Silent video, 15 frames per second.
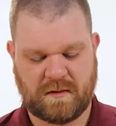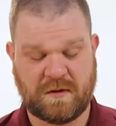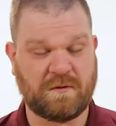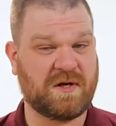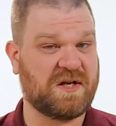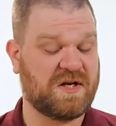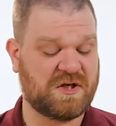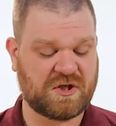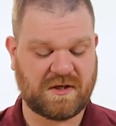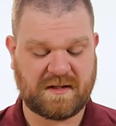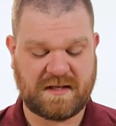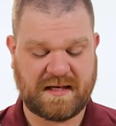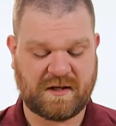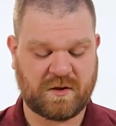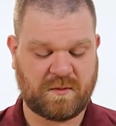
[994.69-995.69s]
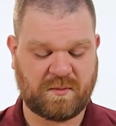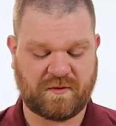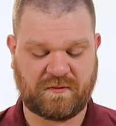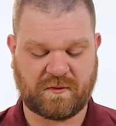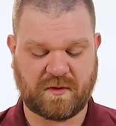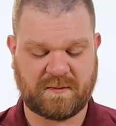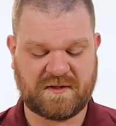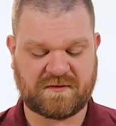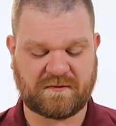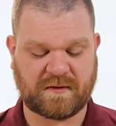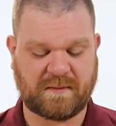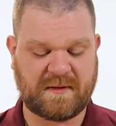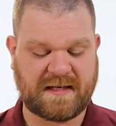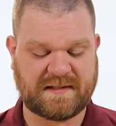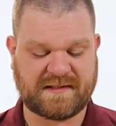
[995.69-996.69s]
Now, in addition to that good performance
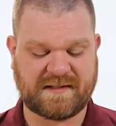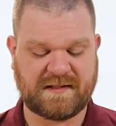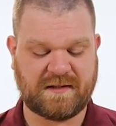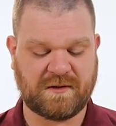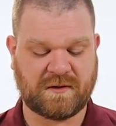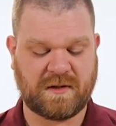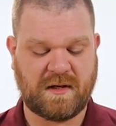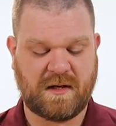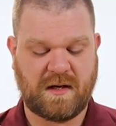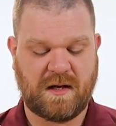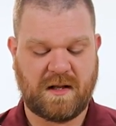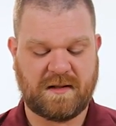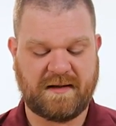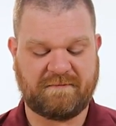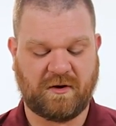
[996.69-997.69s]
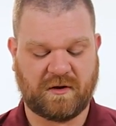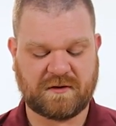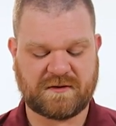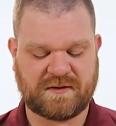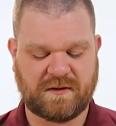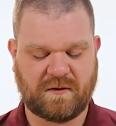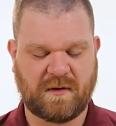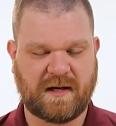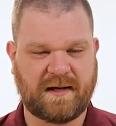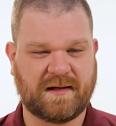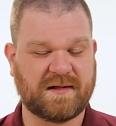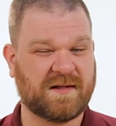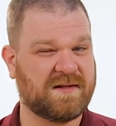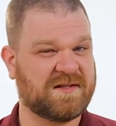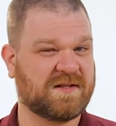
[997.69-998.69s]
from that steel, they've also uh,
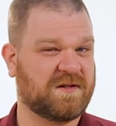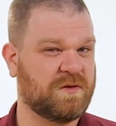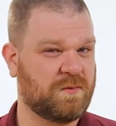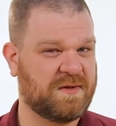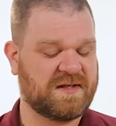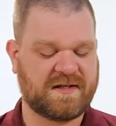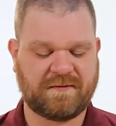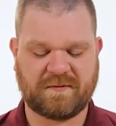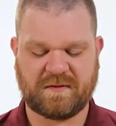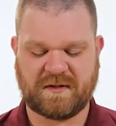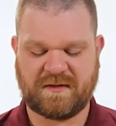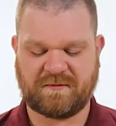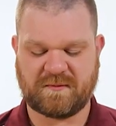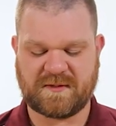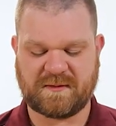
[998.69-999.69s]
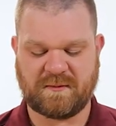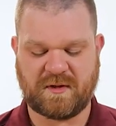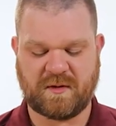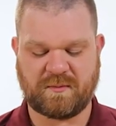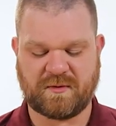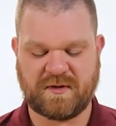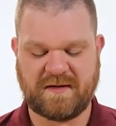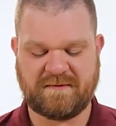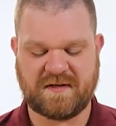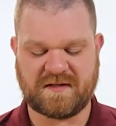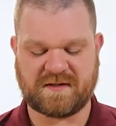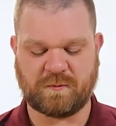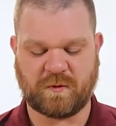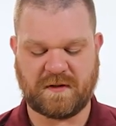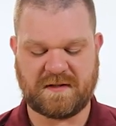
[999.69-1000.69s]
done this a little bit differently from some of their
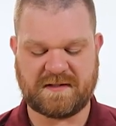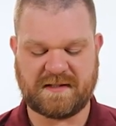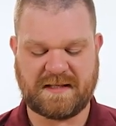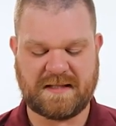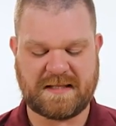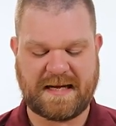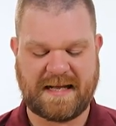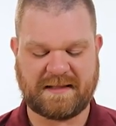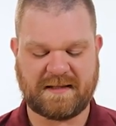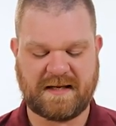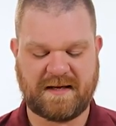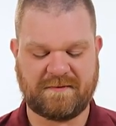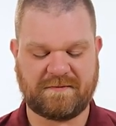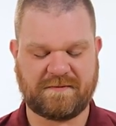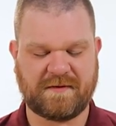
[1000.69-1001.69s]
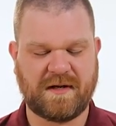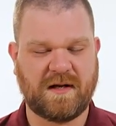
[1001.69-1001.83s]
previous ones in that they've